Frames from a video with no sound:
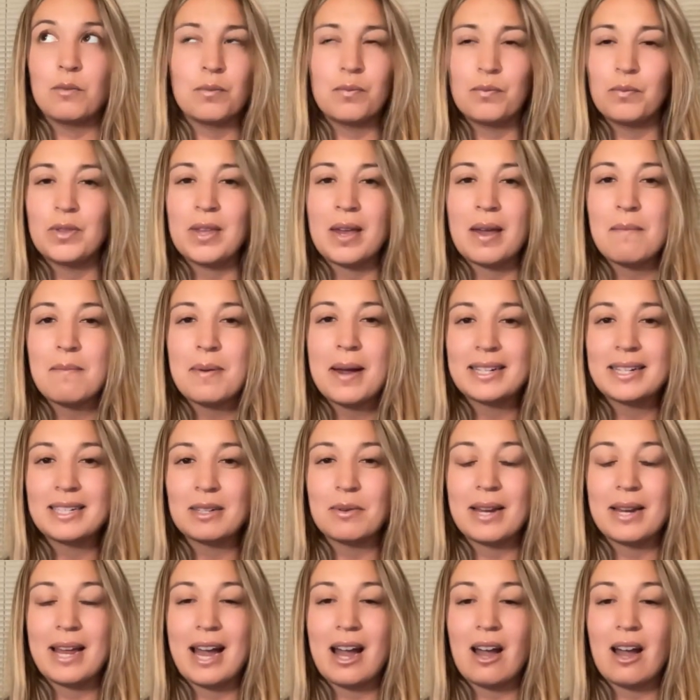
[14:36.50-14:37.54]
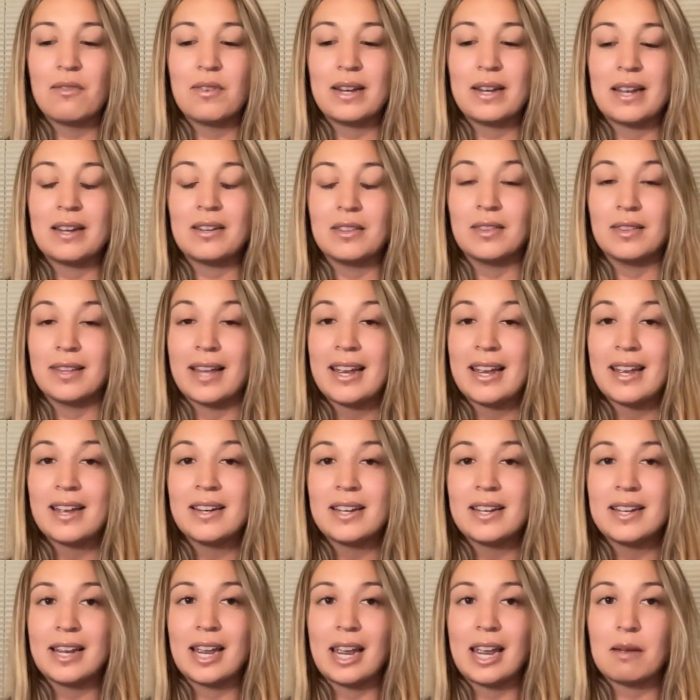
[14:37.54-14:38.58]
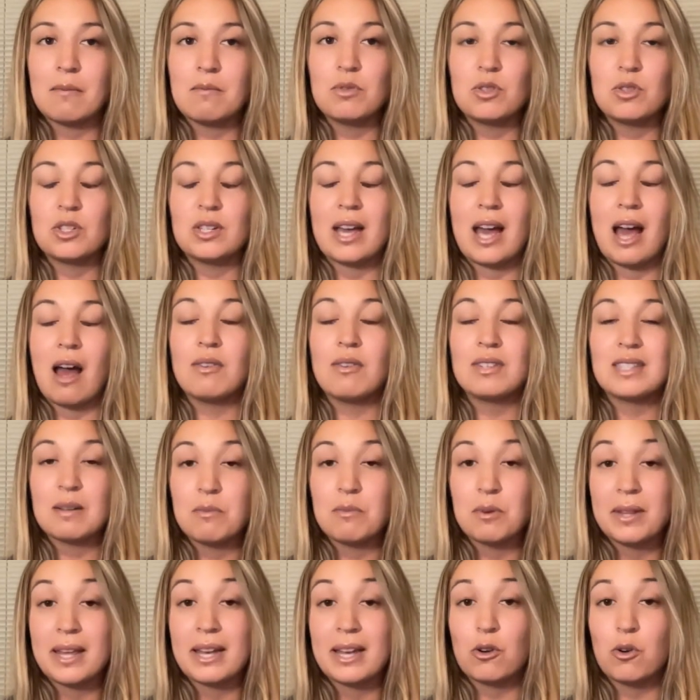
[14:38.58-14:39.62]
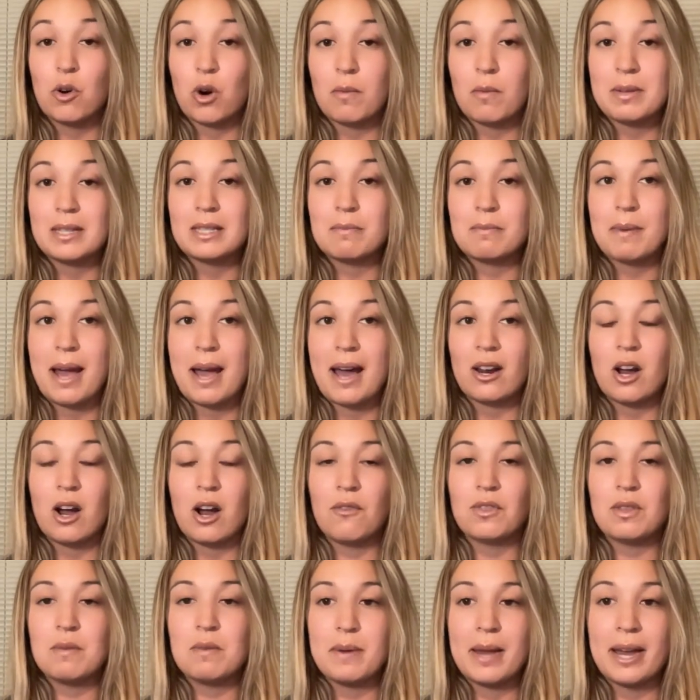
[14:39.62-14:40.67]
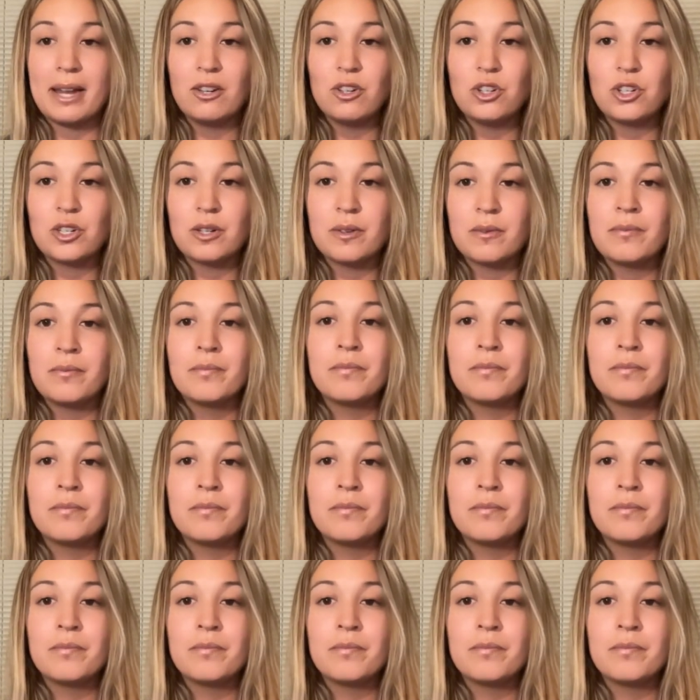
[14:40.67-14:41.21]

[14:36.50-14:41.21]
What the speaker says: the impact it would have in late inning games to have someone like Gorman's bat off the bench.